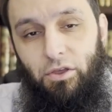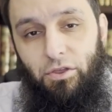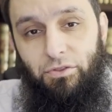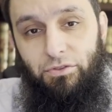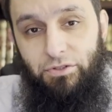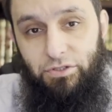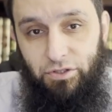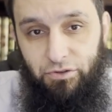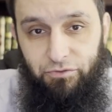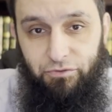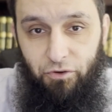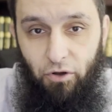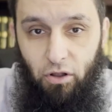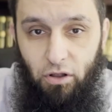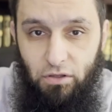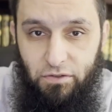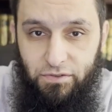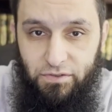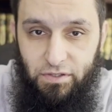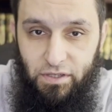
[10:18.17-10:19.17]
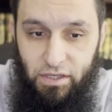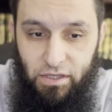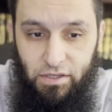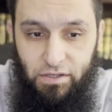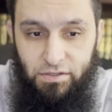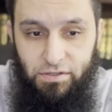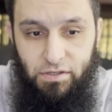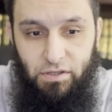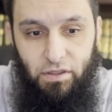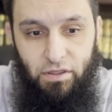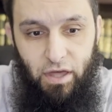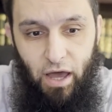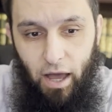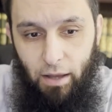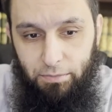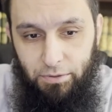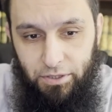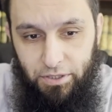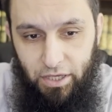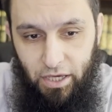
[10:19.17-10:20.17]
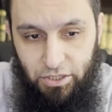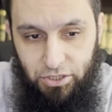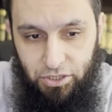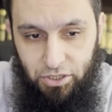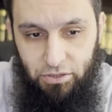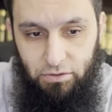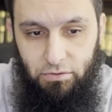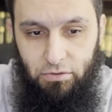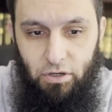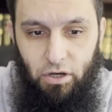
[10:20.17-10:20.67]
The default is the obligation